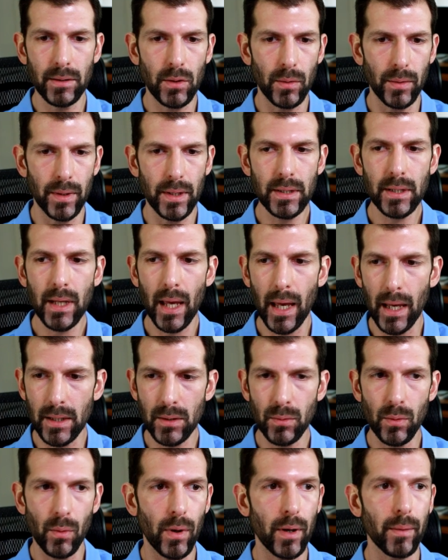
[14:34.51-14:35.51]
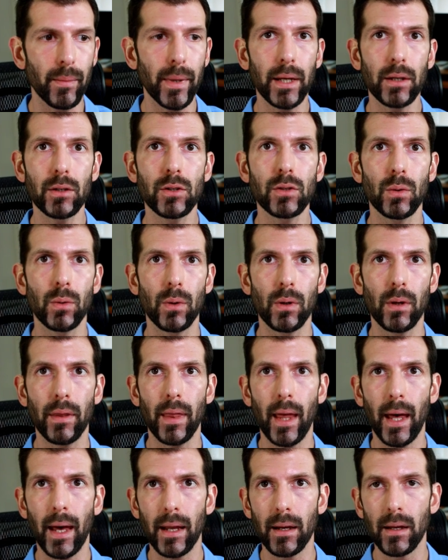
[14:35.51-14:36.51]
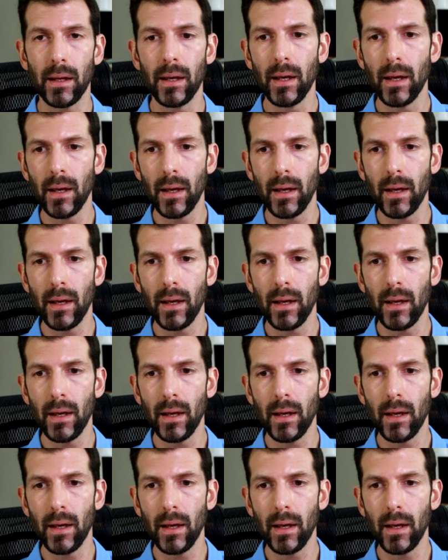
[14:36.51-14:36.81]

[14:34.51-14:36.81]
So in this case, we want to make sure that